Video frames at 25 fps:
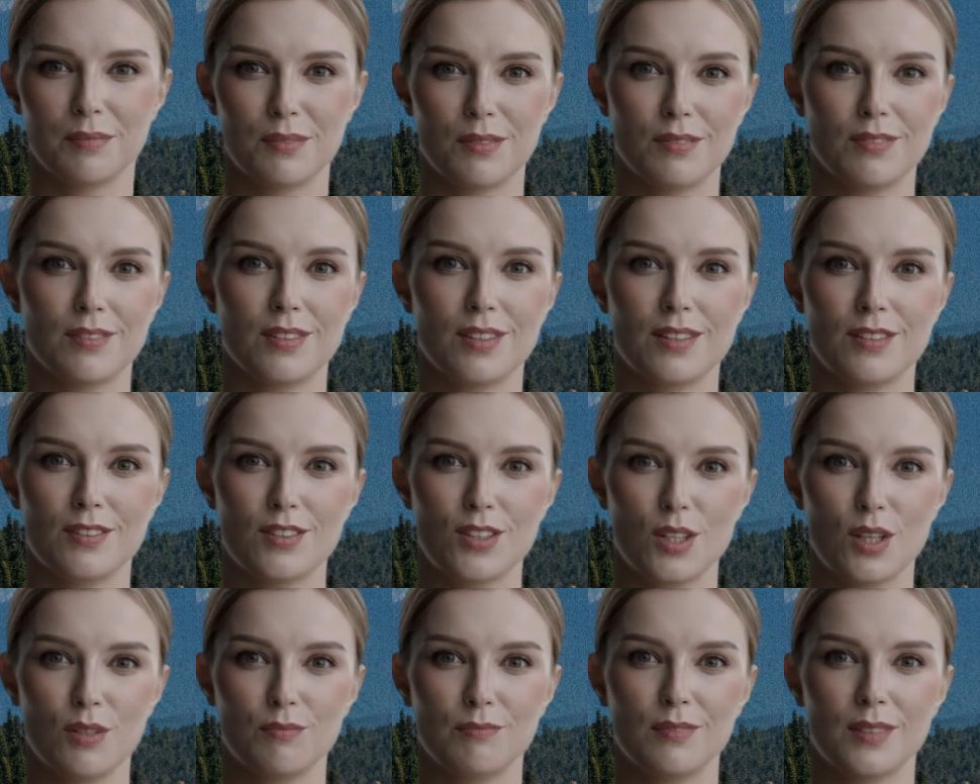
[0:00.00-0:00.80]

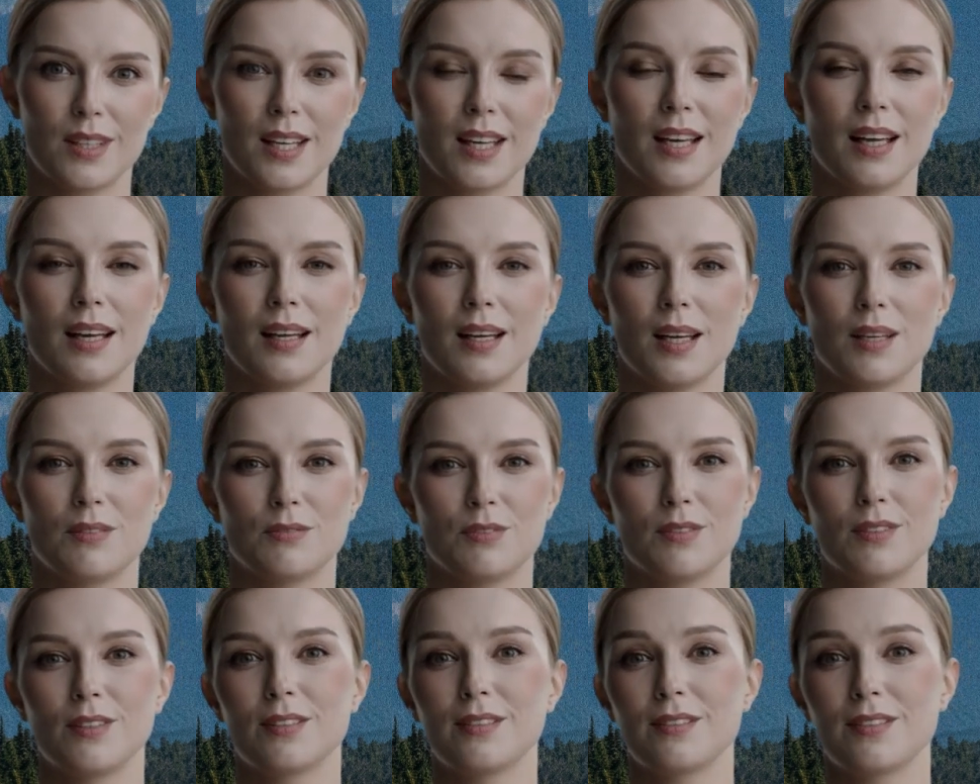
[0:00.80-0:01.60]
CCRVA
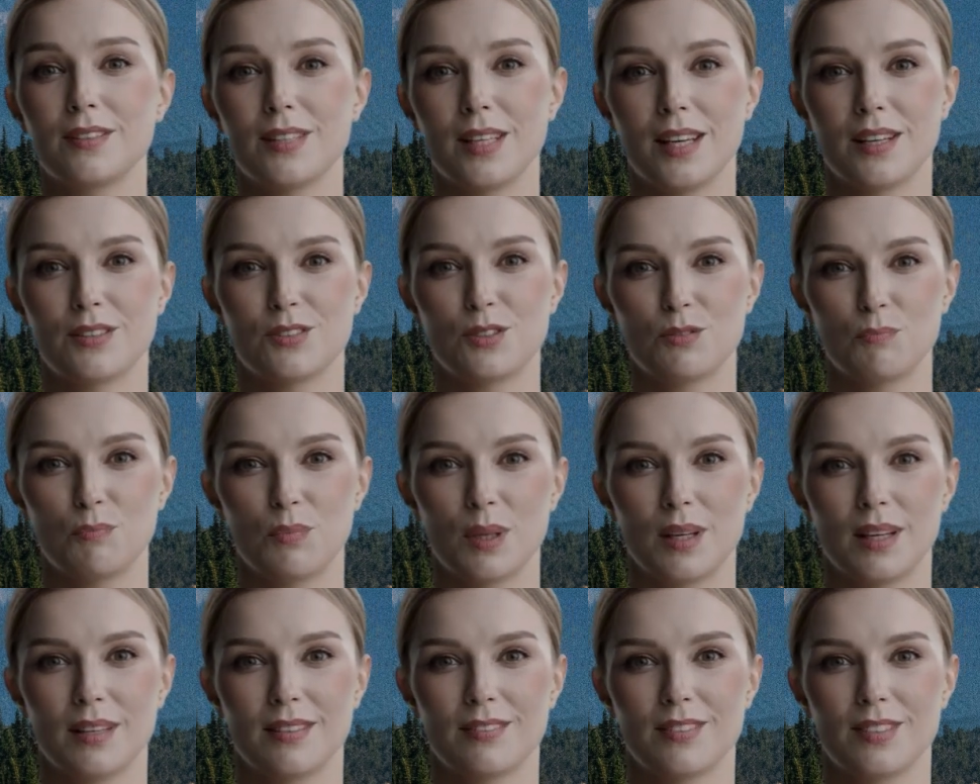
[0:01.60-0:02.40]
announces
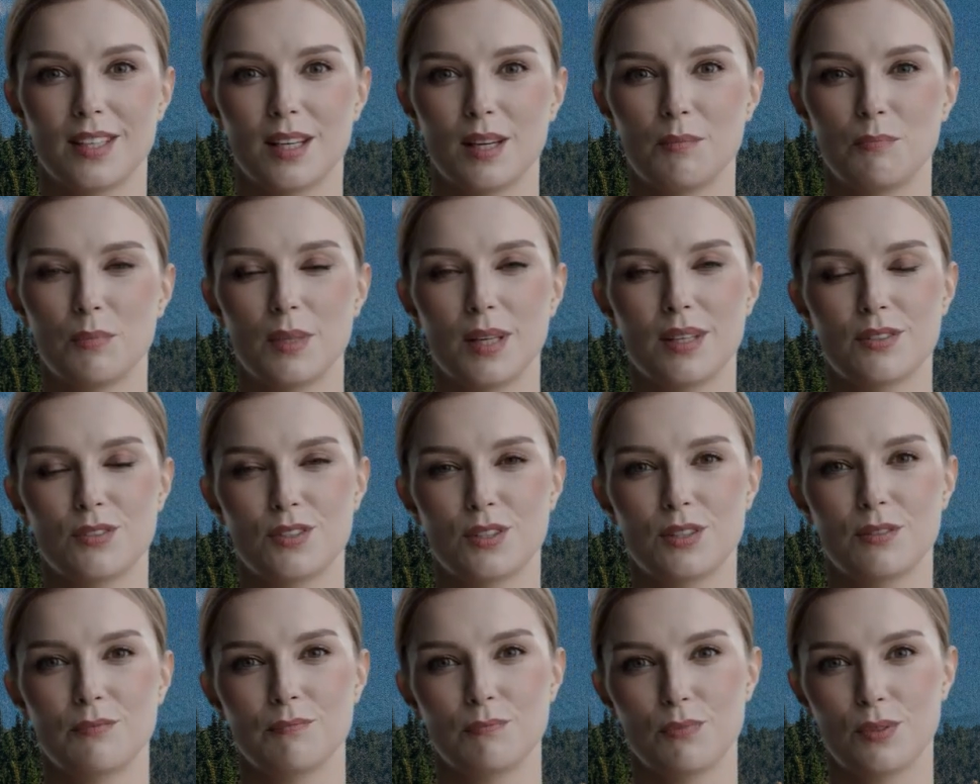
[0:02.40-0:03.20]
nationwide
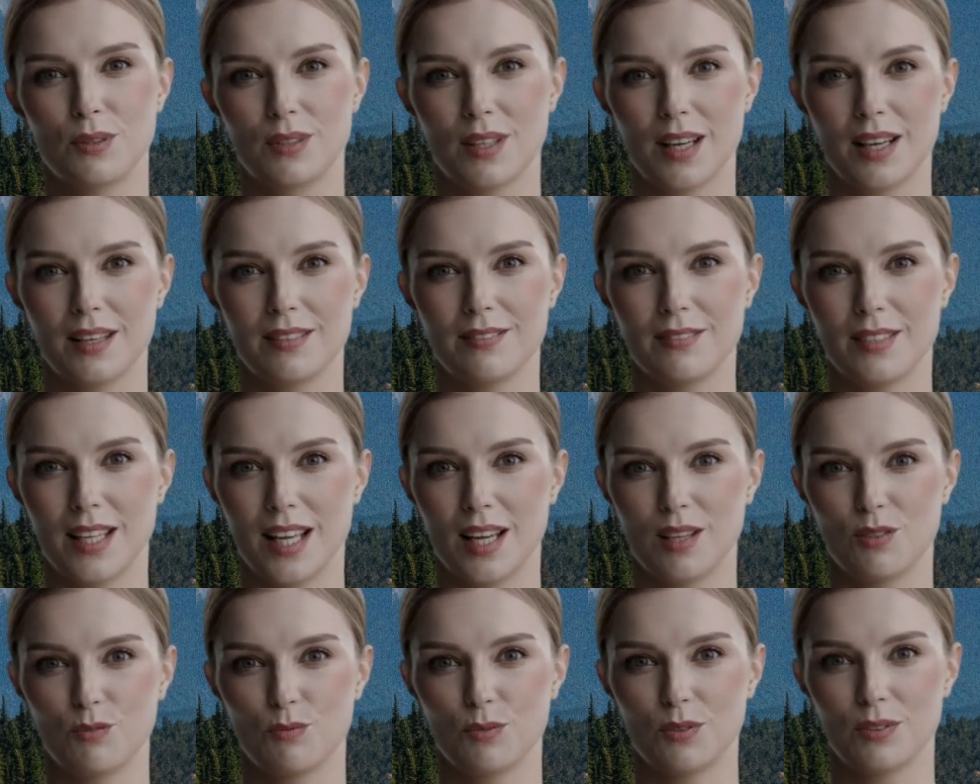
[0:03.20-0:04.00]
celebration for 9th
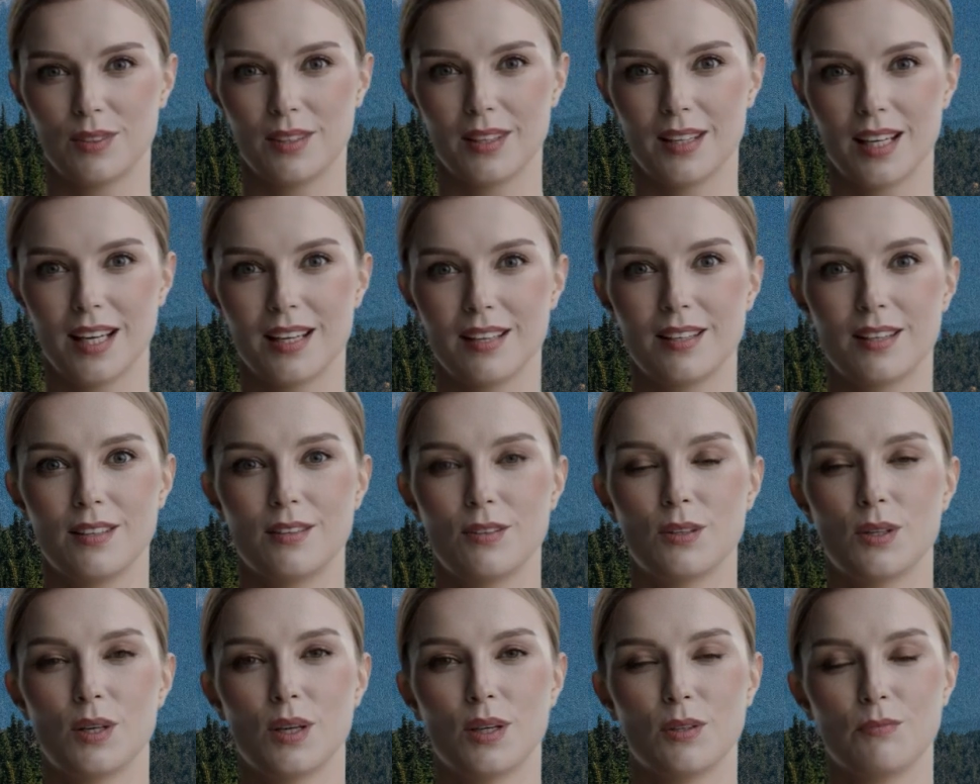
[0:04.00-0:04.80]
Annual
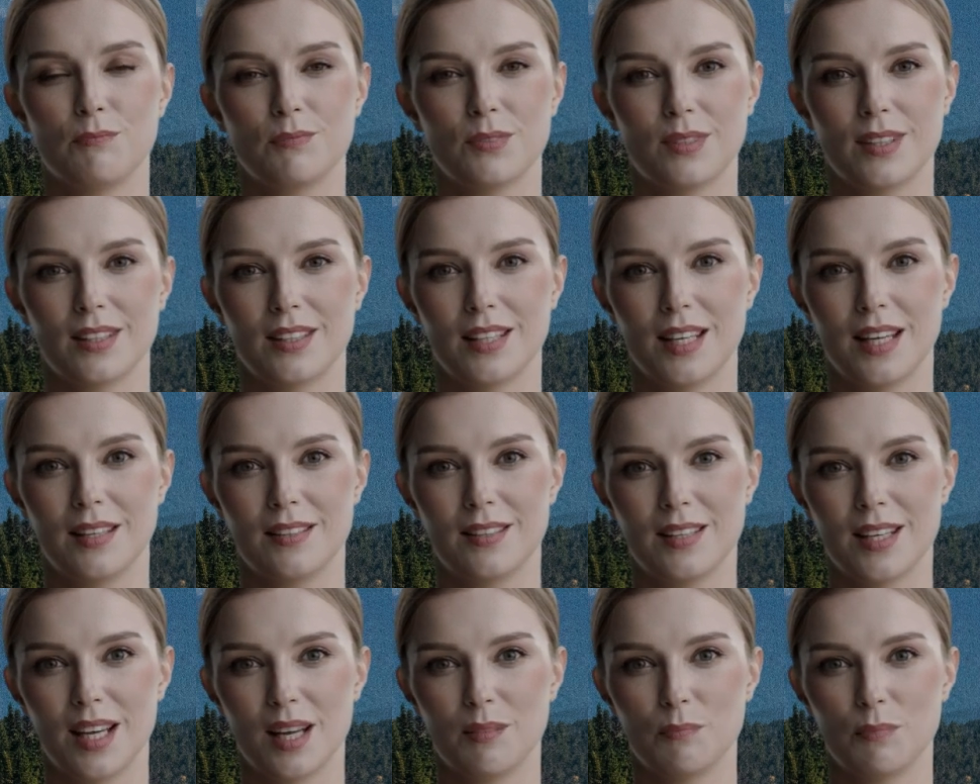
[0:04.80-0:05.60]
Canadian RV
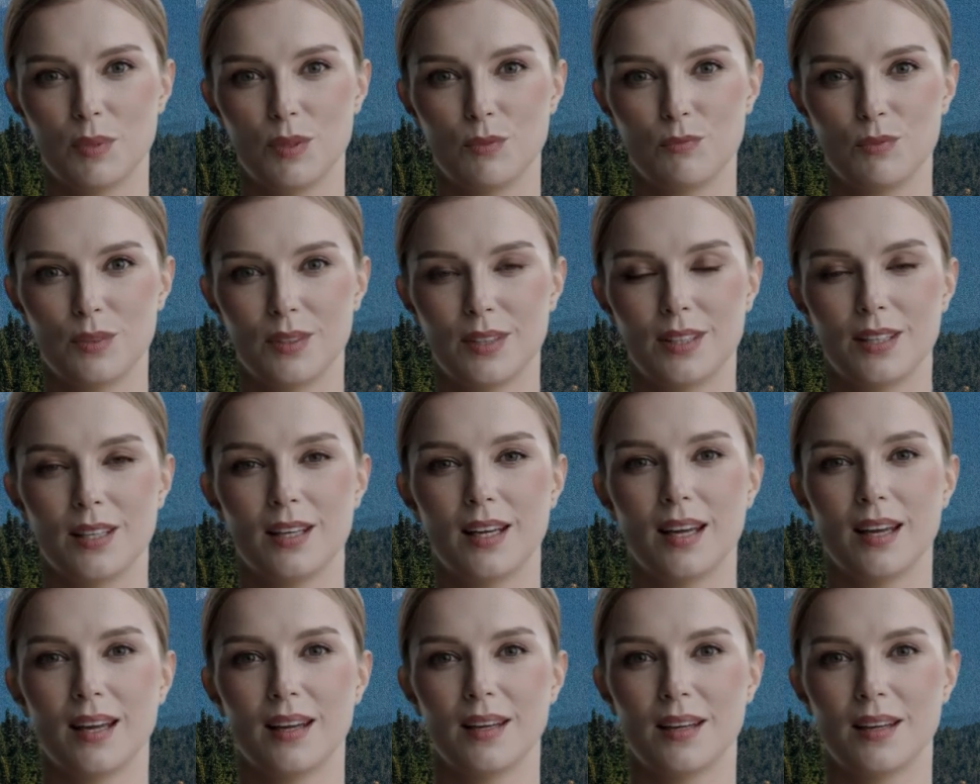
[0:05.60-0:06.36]
and Camping Week.